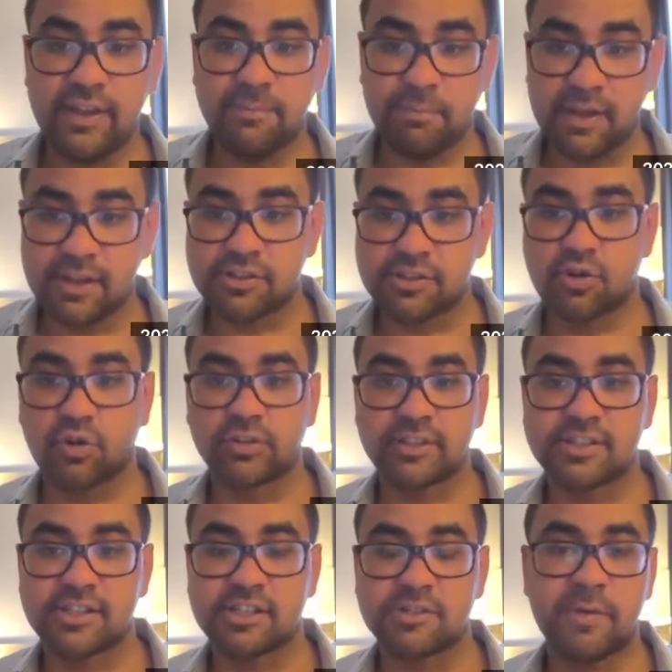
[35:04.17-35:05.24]
EPS growth
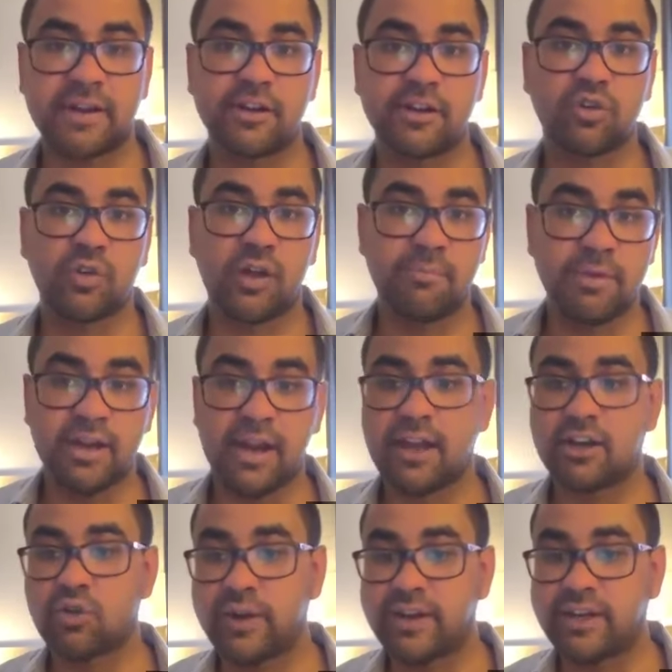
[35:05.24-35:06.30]
is expected to come in
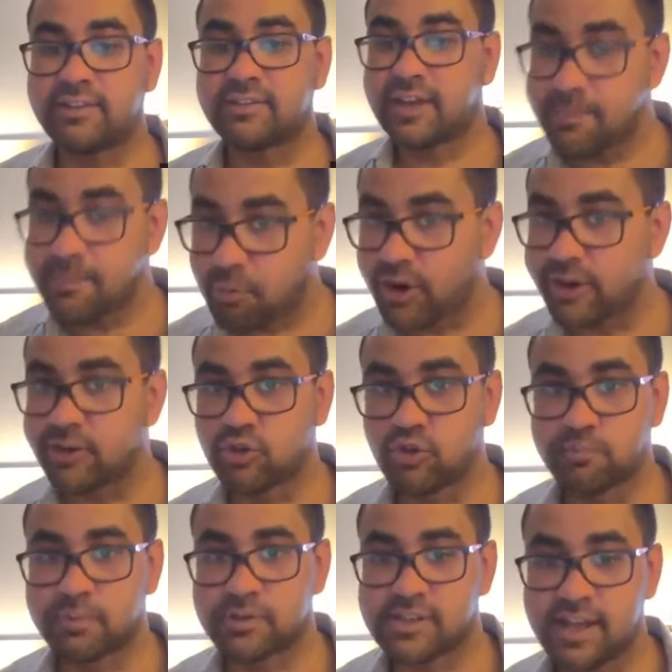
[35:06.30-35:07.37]
at
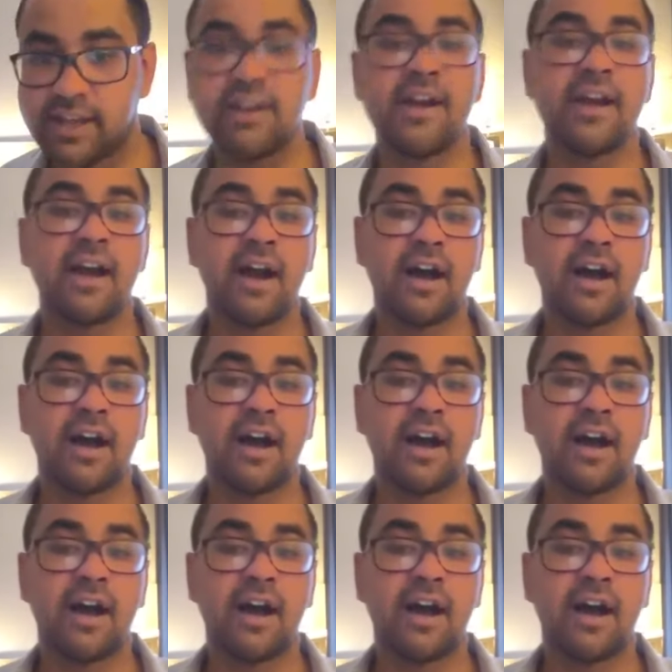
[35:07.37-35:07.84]
23.2%,